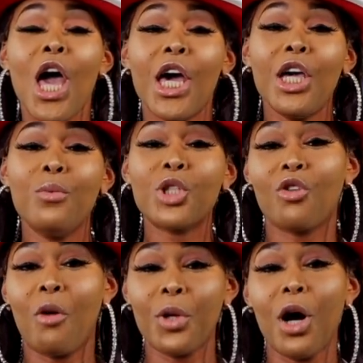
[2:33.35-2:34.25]
He was
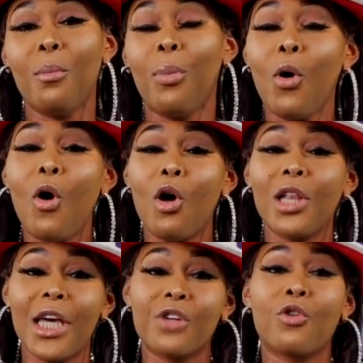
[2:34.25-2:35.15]
throwing a ball
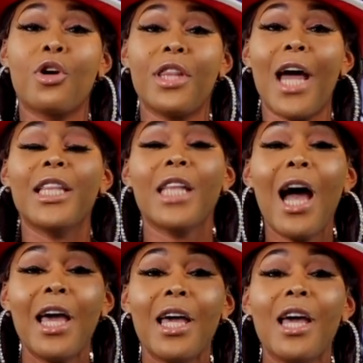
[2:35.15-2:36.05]
later on that
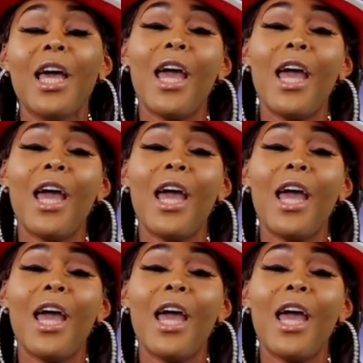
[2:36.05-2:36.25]
night.